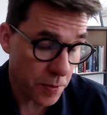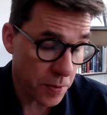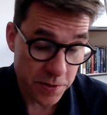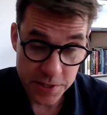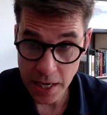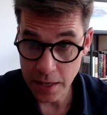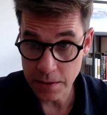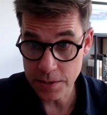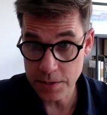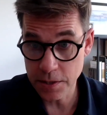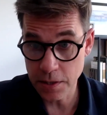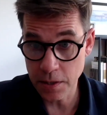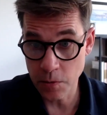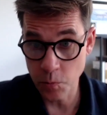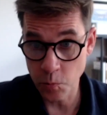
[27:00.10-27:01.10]
present
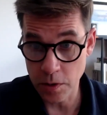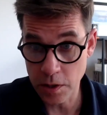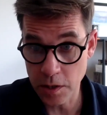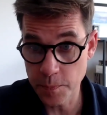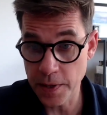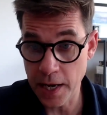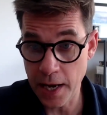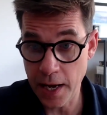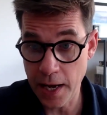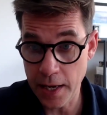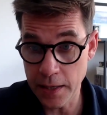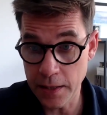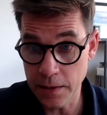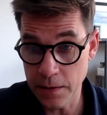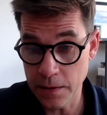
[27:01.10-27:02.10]
work
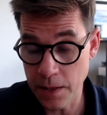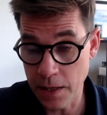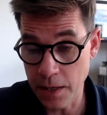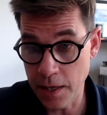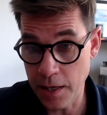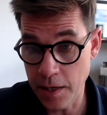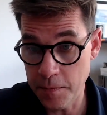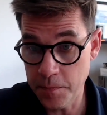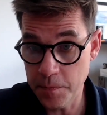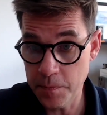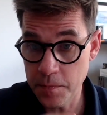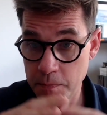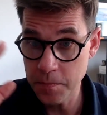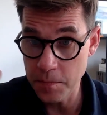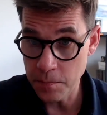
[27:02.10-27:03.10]
by
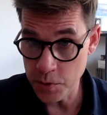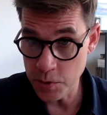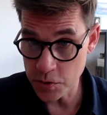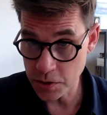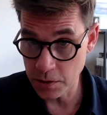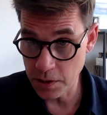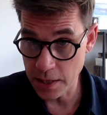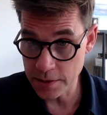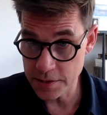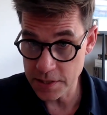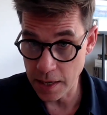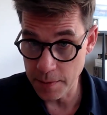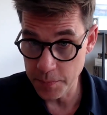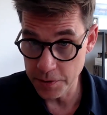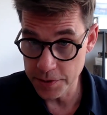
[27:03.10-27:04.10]
musical
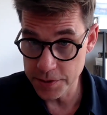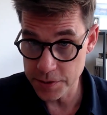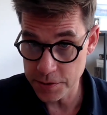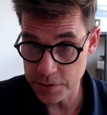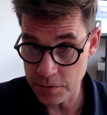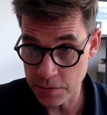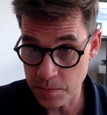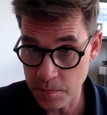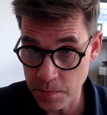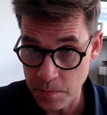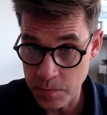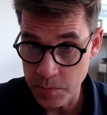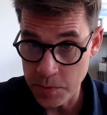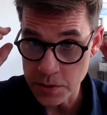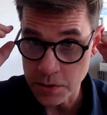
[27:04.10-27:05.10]
ensembles, student
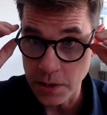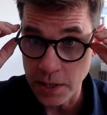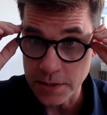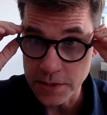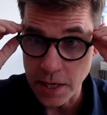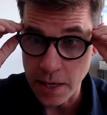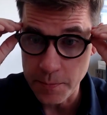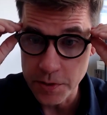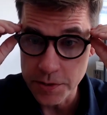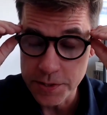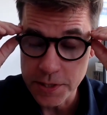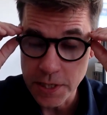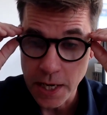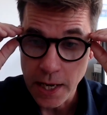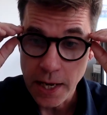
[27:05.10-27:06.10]
musical
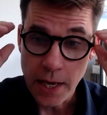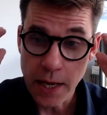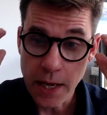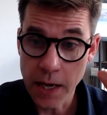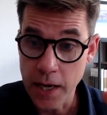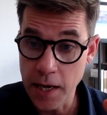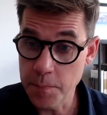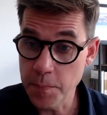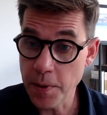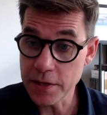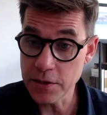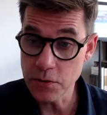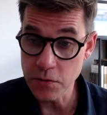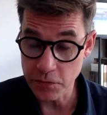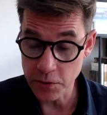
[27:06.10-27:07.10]
ensembles, by
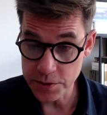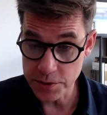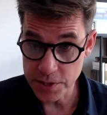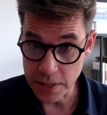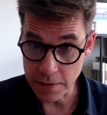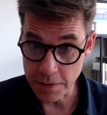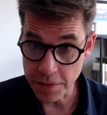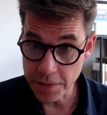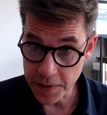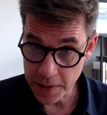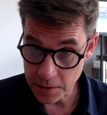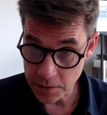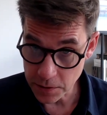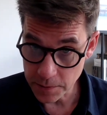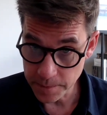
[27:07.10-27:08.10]
university
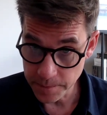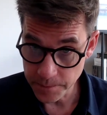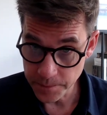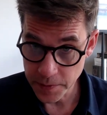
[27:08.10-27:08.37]
theater,